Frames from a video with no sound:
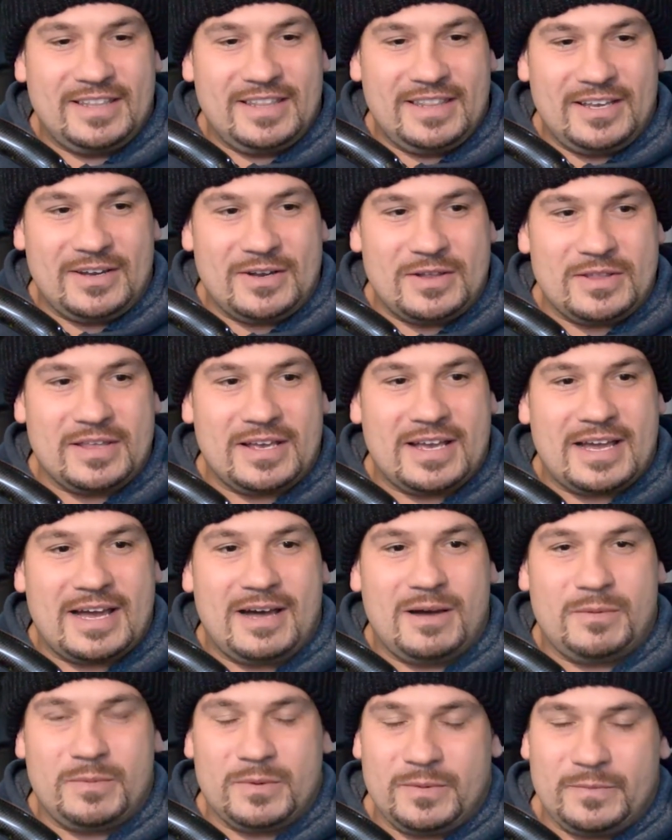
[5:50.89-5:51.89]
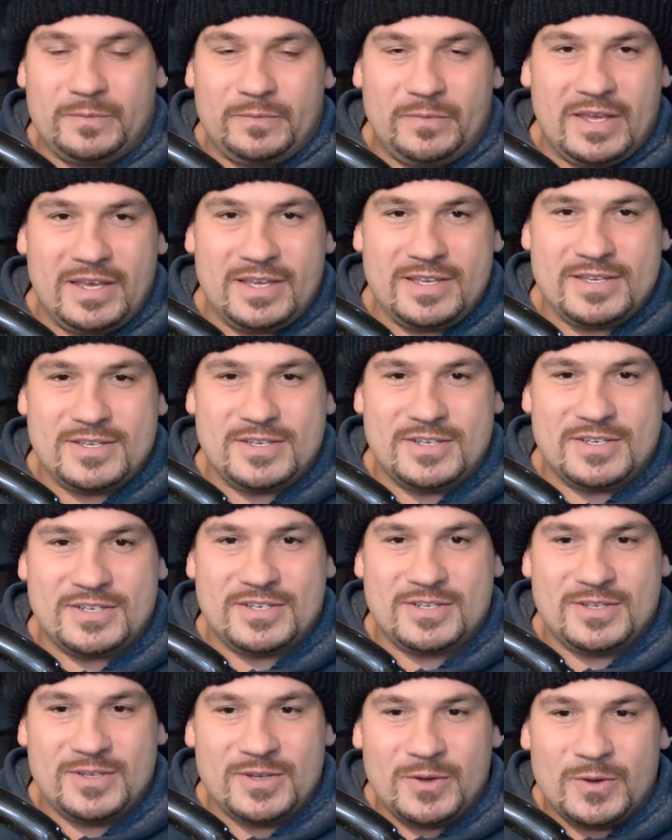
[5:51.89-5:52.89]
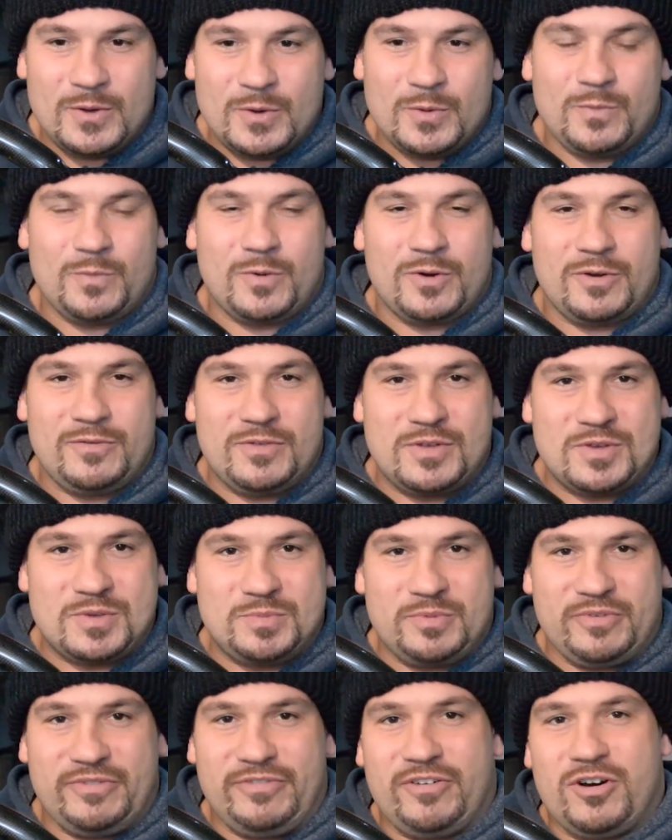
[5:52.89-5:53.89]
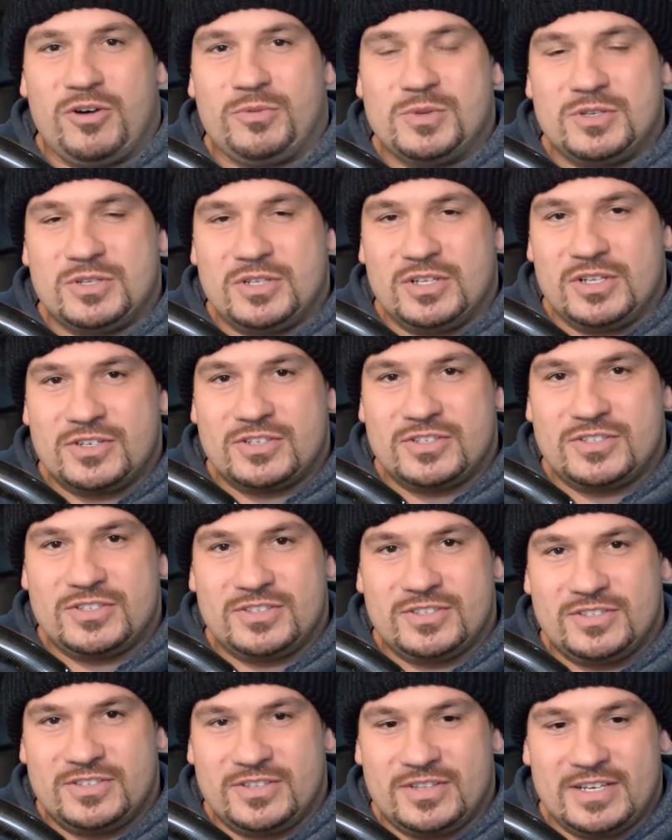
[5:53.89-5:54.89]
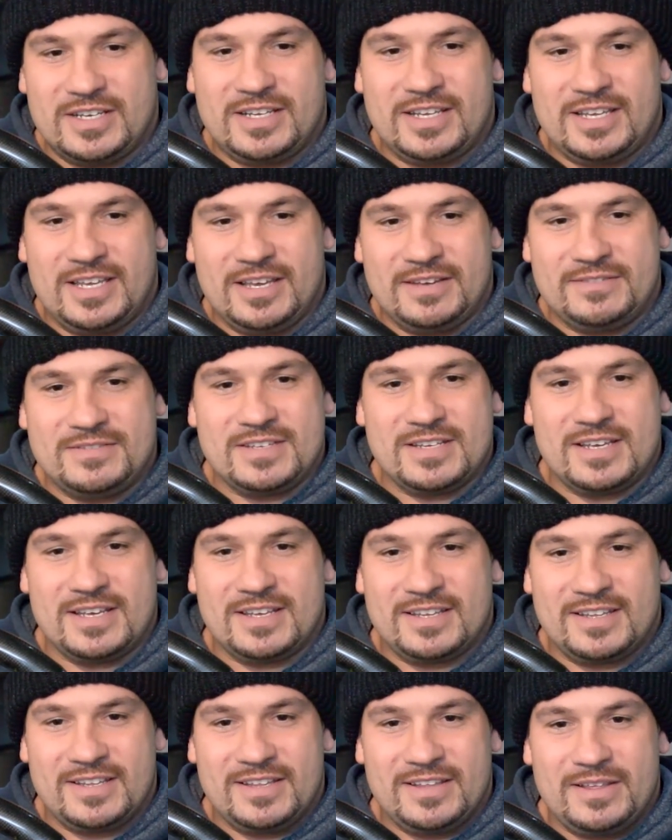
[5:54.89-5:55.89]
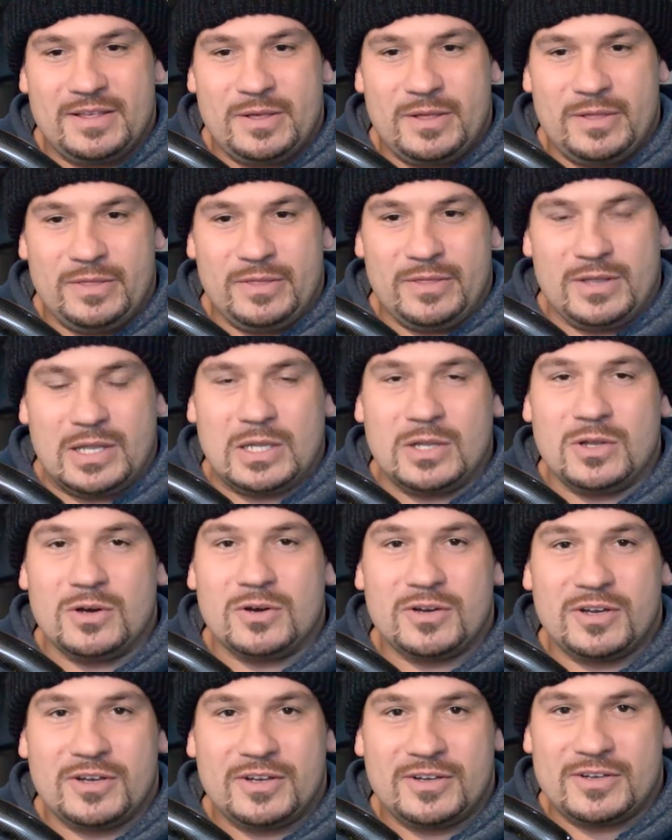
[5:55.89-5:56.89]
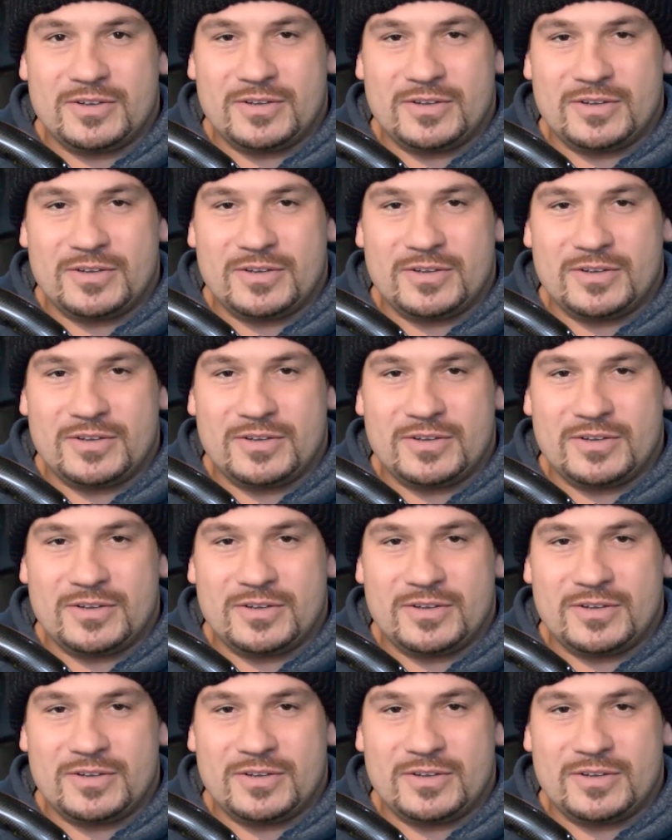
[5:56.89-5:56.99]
you know, the carbon, it's just one of those performance looks that gives it the look